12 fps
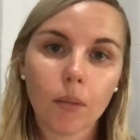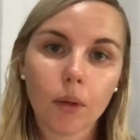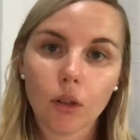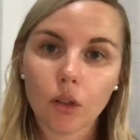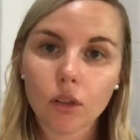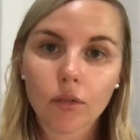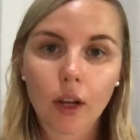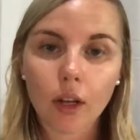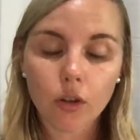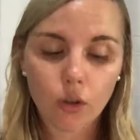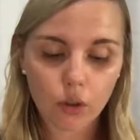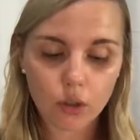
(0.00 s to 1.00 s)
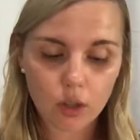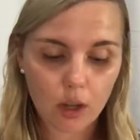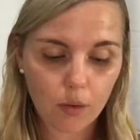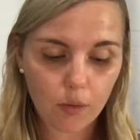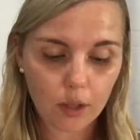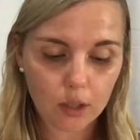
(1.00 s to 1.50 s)
be lots of unknown side
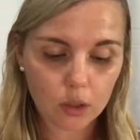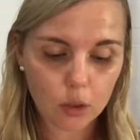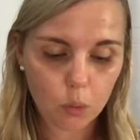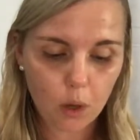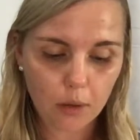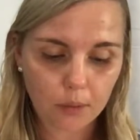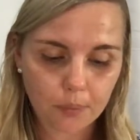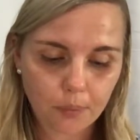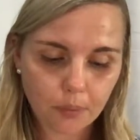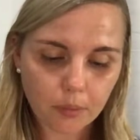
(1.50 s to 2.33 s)
effects as well.